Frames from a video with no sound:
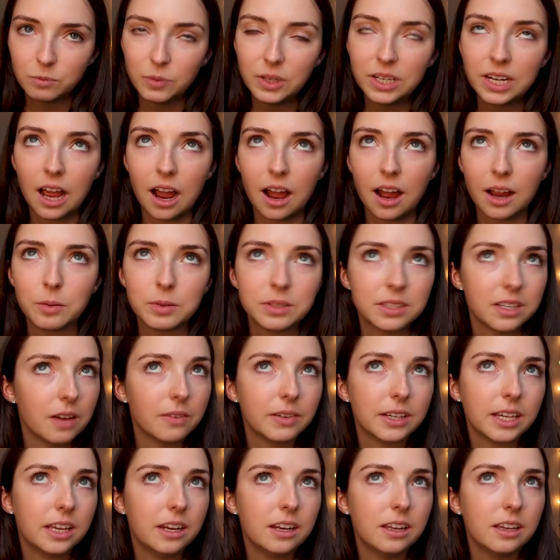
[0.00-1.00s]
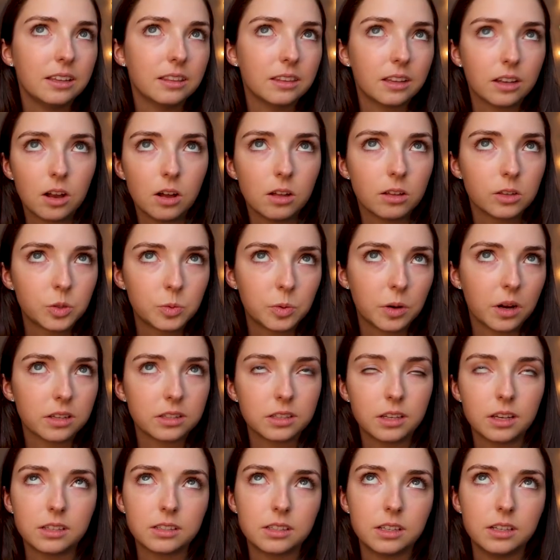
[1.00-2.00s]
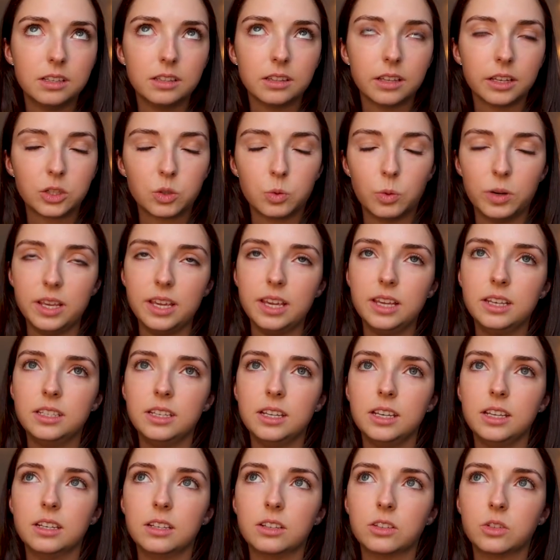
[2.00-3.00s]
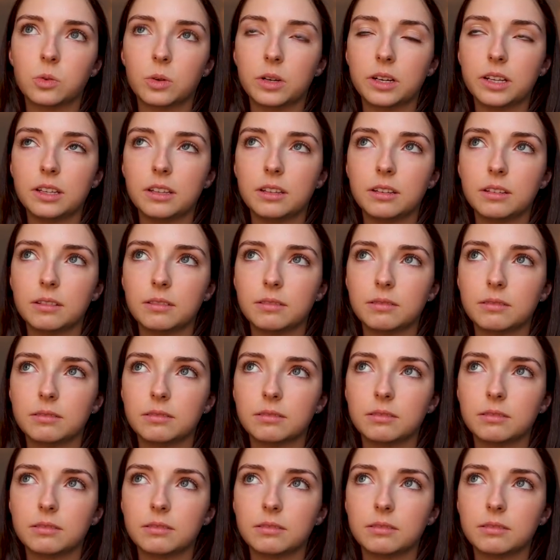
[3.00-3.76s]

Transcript: When I was navigating the college process in like twenty eighteen to twenty,